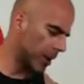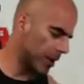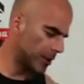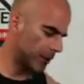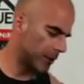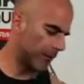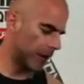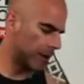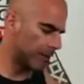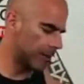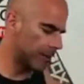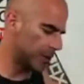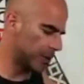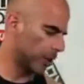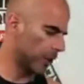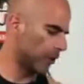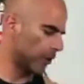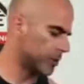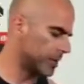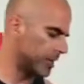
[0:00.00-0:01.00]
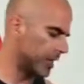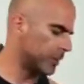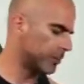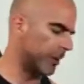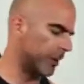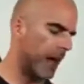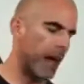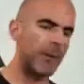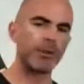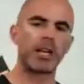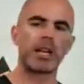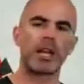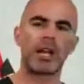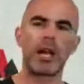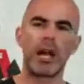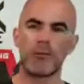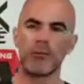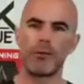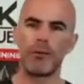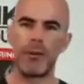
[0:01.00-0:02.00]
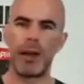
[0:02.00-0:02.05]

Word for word: tons of vitamins and all those things, but I'm going to cover